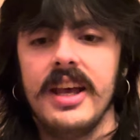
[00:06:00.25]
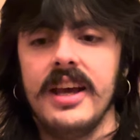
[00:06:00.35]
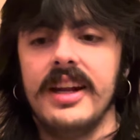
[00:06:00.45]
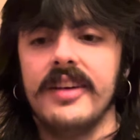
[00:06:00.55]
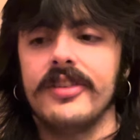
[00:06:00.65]

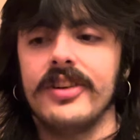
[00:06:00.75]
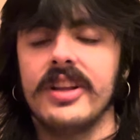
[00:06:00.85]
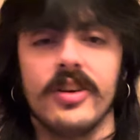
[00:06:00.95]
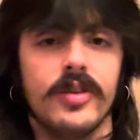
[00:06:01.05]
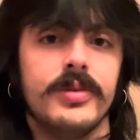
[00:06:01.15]
And after that,
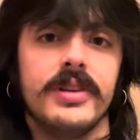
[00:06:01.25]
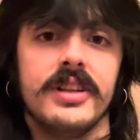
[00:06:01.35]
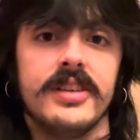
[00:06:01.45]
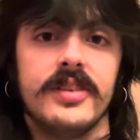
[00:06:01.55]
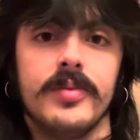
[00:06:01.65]
that would be the
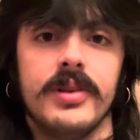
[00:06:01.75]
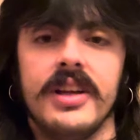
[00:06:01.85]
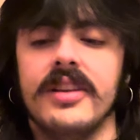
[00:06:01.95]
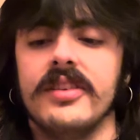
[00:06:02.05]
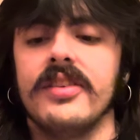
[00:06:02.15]
lesson
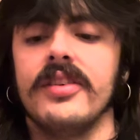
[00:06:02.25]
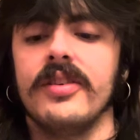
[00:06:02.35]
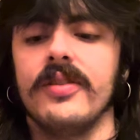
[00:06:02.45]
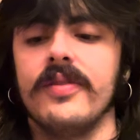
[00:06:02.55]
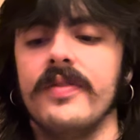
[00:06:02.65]
plan.
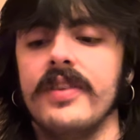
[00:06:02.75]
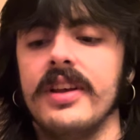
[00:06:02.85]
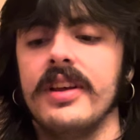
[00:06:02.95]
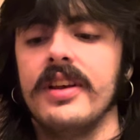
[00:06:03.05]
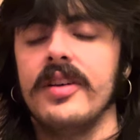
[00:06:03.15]
So
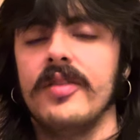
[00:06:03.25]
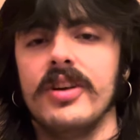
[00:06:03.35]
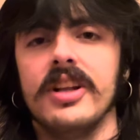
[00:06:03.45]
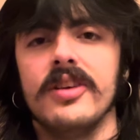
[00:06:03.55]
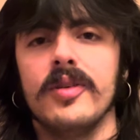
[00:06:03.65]

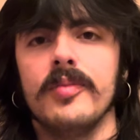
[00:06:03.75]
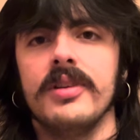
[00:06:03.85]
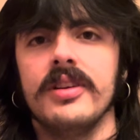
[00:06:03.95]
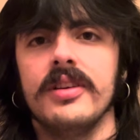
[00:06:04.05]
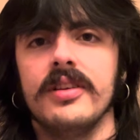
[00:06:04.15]
really it would
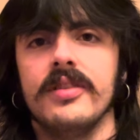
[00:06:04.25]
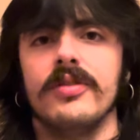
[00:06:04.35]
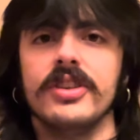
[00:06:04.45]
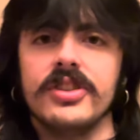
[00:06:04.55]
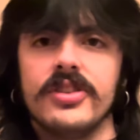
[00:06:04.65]
be
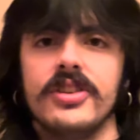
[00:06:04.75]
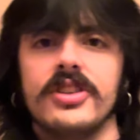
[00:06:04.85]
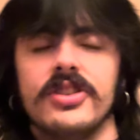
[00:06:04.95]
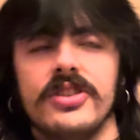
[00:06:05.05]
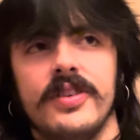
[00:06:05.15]

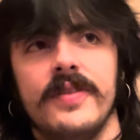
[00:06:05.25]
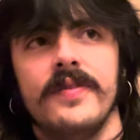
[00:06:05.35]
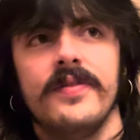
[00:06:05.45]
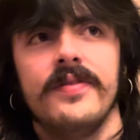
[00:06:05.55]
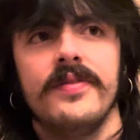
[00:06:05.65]
research,
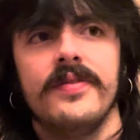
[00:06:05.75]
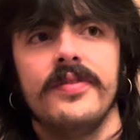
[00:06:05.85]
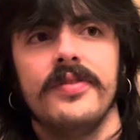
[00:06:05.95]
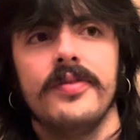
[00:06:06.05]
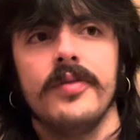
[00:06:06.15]

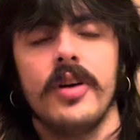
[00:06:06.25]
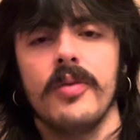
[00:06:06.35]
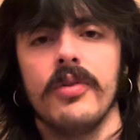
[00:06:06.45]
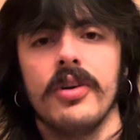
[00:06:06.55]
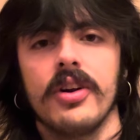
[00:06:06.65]

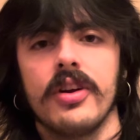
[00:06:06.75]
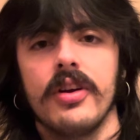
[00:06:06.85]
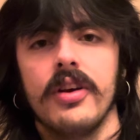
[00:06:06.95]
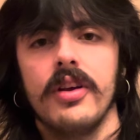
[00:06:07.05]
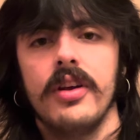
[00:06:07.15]
artwork,
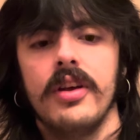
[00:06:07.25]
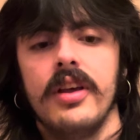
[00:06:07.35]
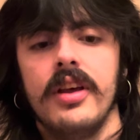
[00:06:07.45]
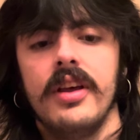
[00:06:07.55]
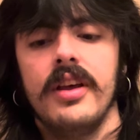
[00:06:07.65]

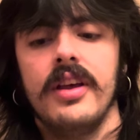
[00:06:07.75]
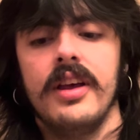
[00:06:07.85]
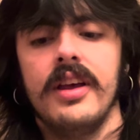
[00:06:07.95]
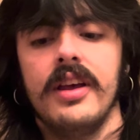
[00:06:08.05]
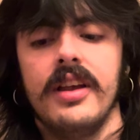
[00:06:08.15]

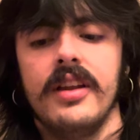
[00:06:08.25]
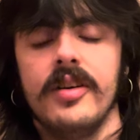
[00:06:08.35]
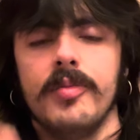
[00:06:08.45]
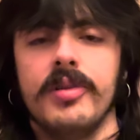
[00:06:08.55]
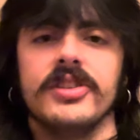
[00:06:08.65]

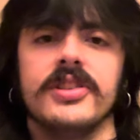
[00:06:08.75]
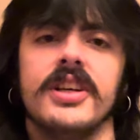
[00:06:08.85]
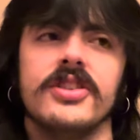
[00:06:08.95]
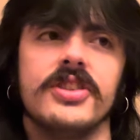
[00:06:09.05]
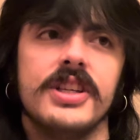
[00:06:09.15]
and
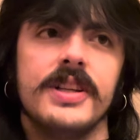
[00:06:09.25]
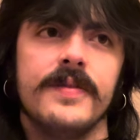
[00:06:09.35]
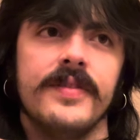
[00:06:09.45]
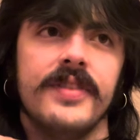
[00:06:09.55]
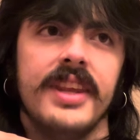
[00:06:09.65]
presentation,
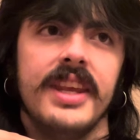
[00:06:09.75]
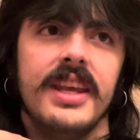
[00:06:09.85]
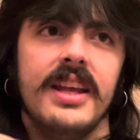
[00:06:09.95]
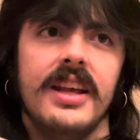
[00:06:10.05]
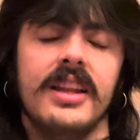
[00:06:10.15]

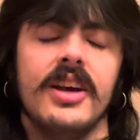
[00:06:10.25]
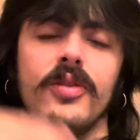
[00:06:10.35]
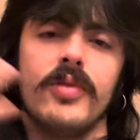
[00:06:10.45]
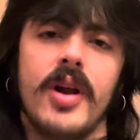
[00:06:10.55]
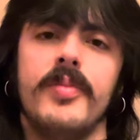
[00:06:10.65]
and that
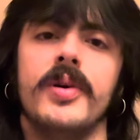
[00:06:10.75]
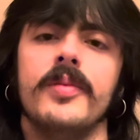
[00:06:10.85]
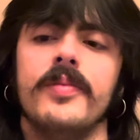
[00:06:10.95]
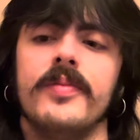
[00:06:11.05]
would wrap up